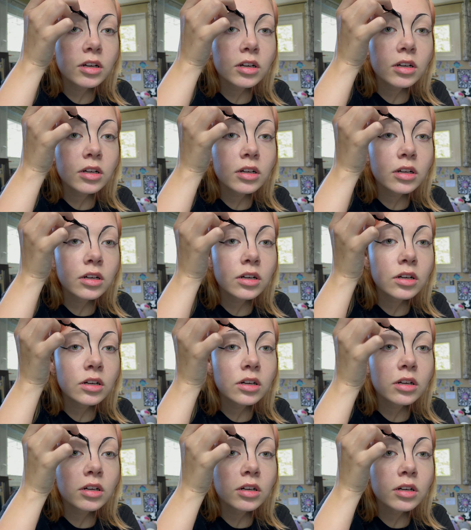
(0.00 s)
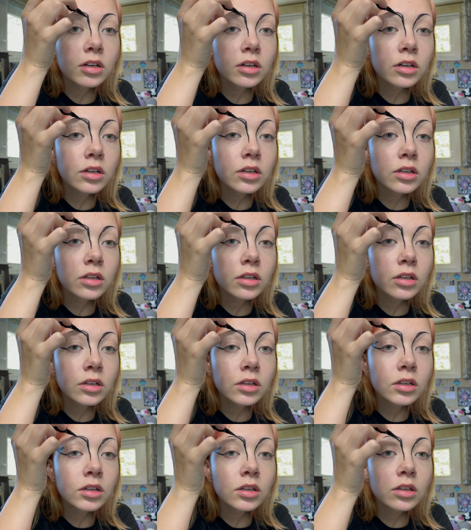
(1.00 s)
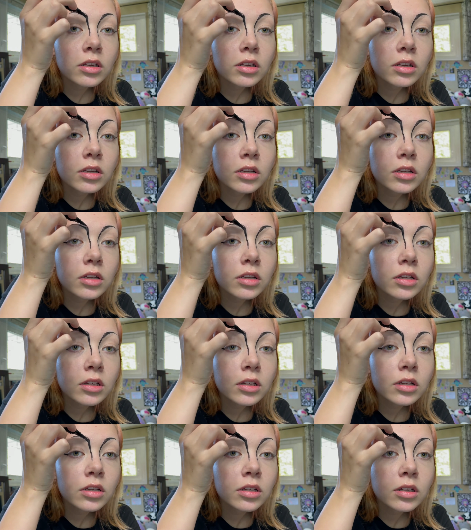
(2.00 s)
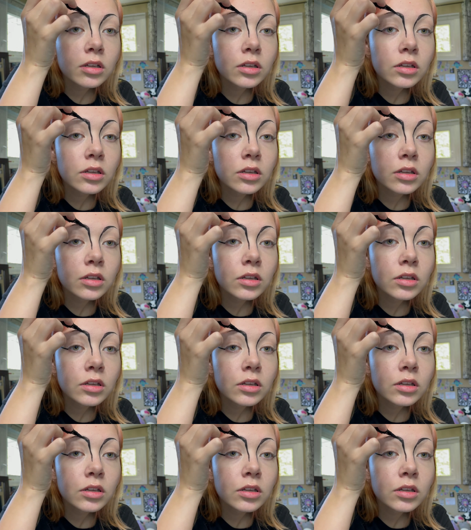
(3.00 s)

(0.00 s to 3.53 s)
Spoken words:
Nobody speaks.